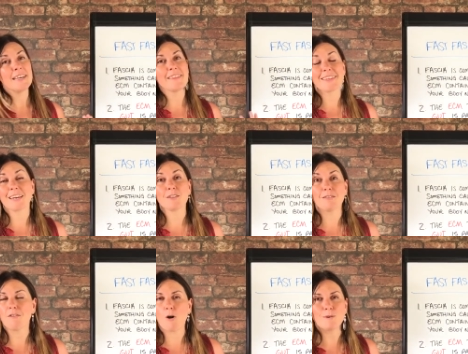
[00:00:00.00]
and then I
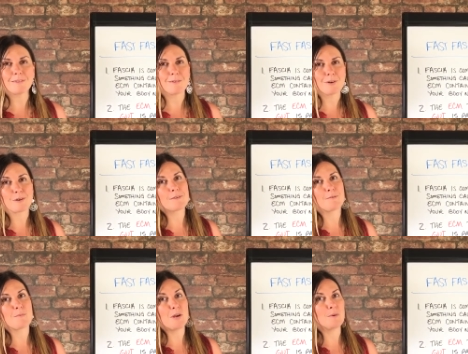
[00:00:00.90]
always love hearing
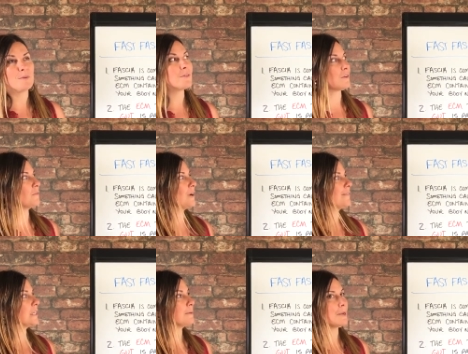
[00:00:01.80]
from you. So if you
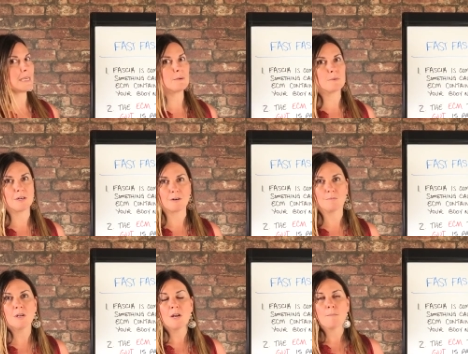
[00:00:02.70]
have any, you know,
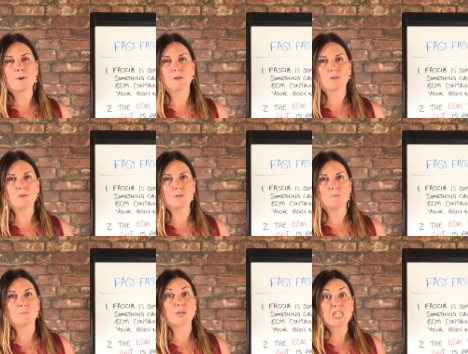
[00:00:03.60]

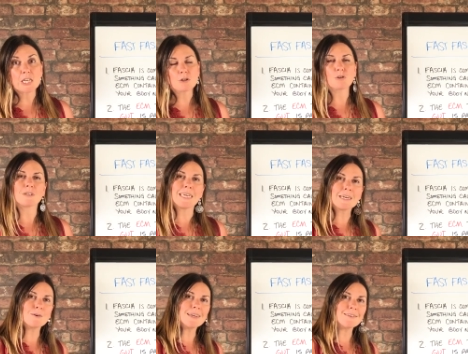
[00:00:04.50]
personal particular
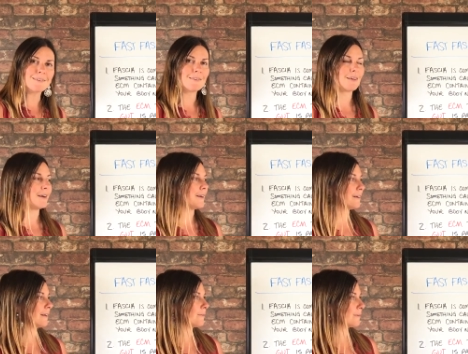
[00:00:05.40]
takeaways,
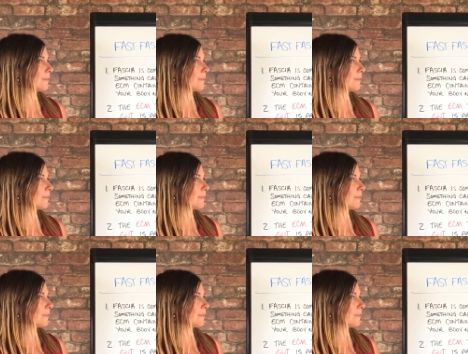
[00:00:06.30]
uh, I would